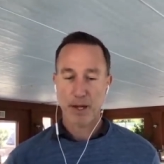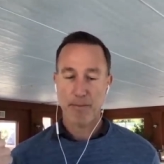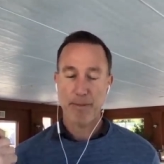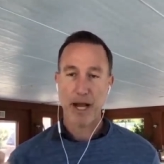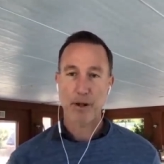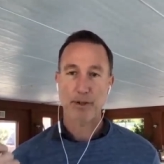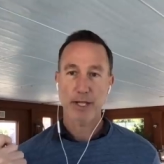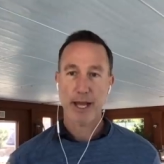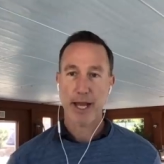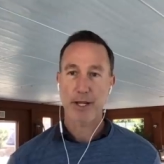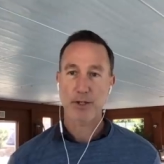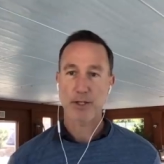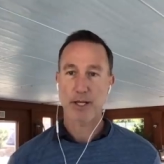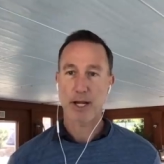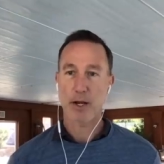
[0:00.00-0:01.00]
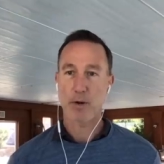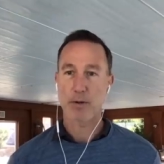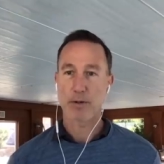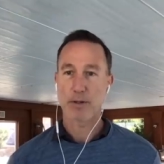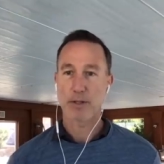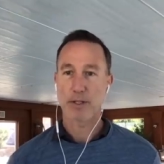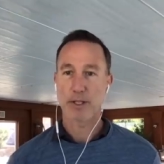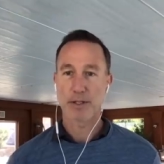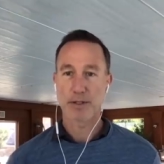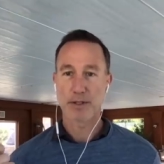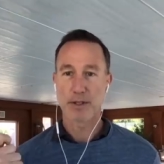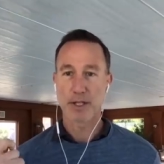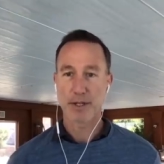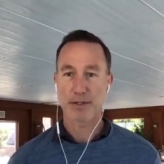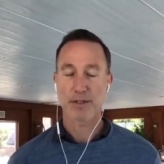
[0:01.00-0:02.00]
about cashing out
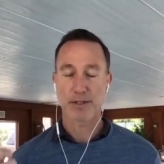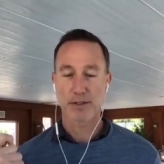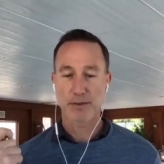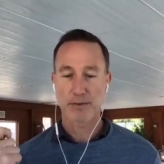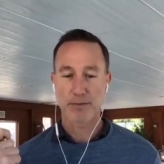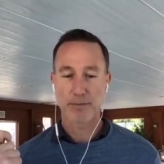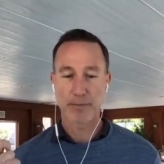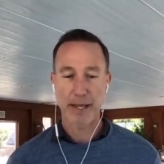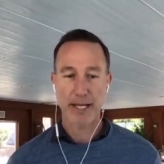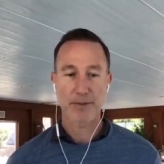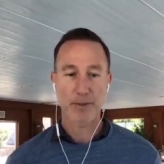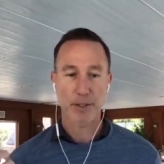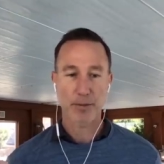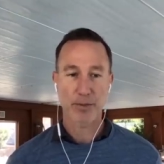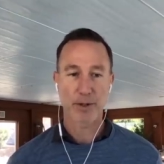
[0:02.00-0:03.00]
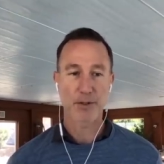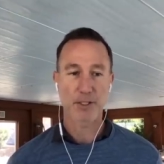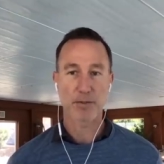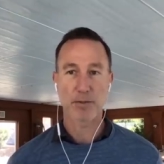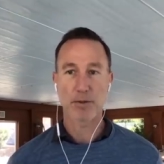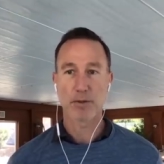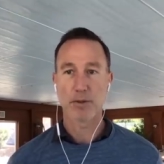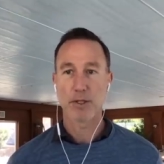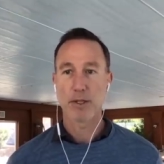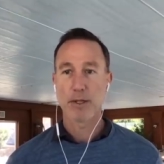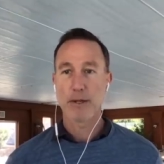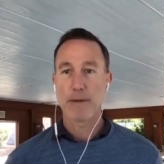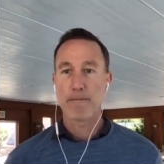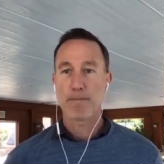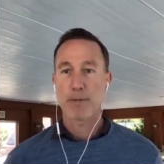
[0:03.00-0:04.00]
is this basic principle.
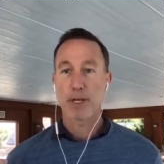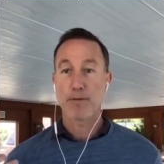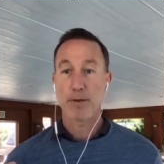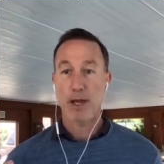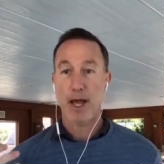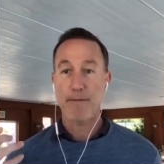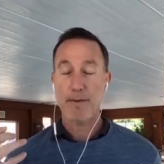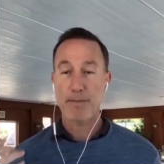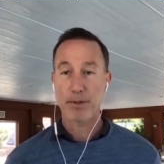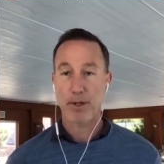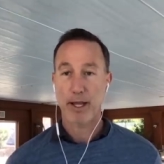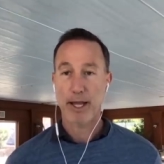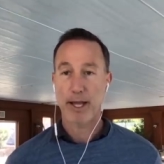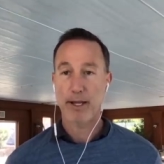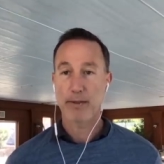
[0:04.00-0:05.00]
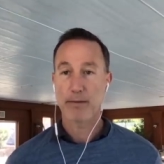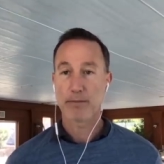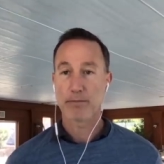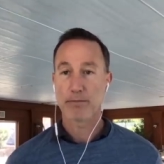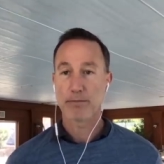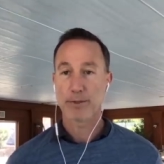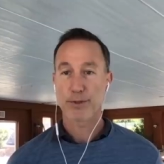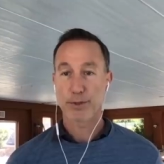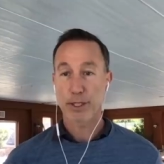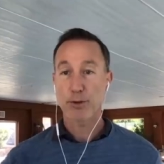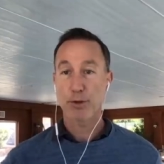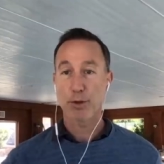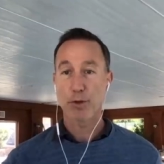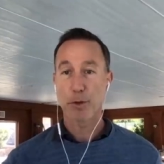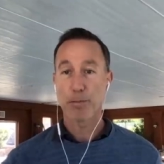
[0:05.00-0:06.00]
If you have a plan,
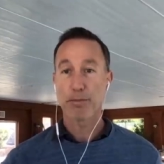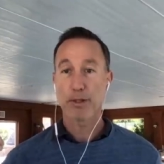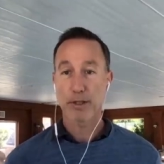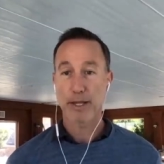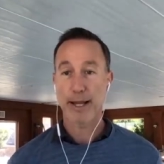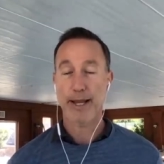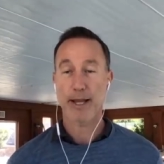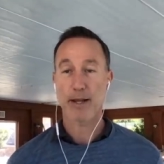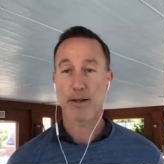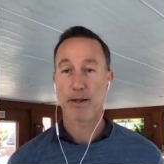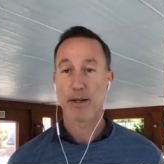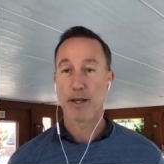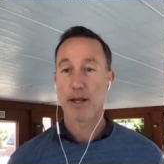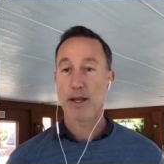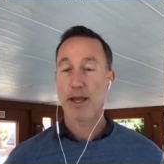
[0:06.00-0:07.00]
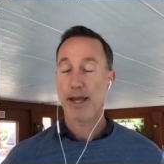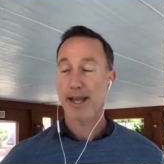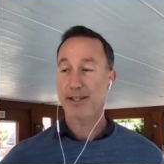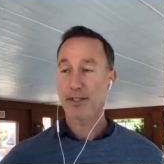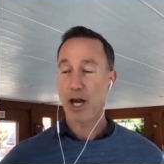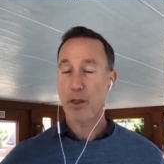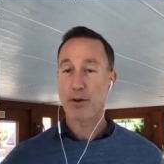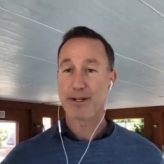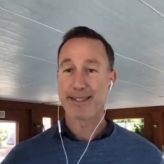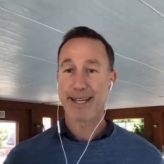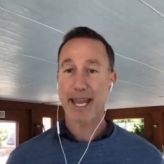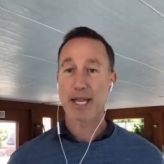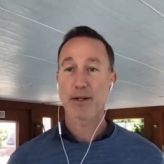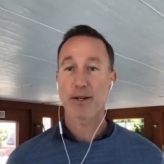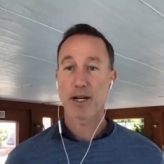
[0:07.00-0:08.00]
stick to your plan. As other
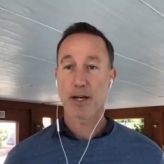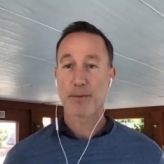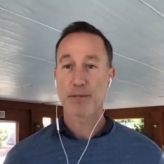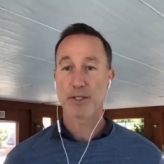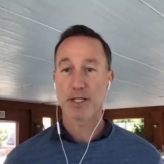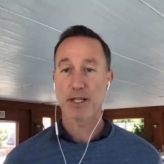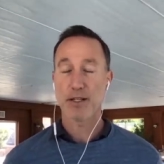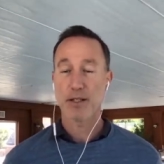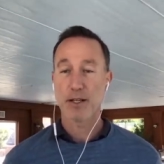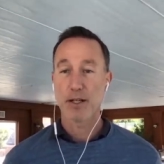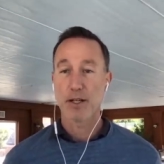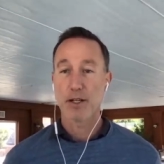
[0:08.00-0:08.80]
data comes in,